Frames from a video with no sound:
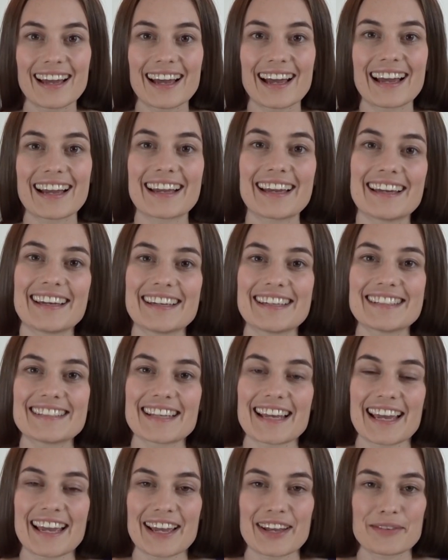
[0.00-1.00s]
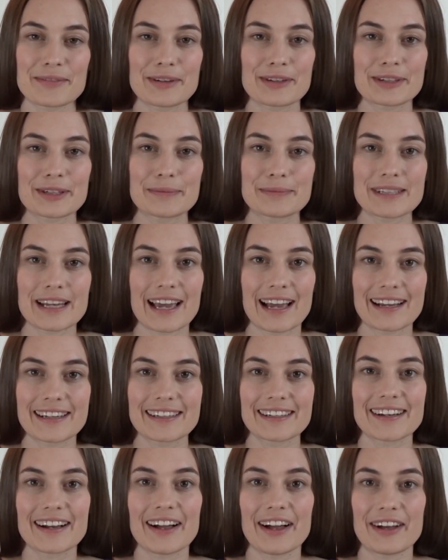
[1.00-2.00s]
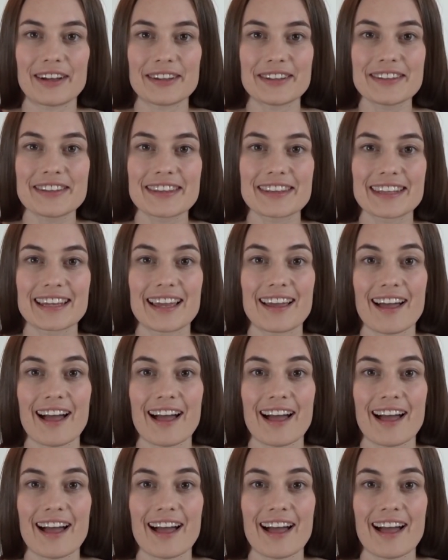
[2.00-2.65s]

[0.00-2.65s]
Hi guys, and welcome to Hack Your Health.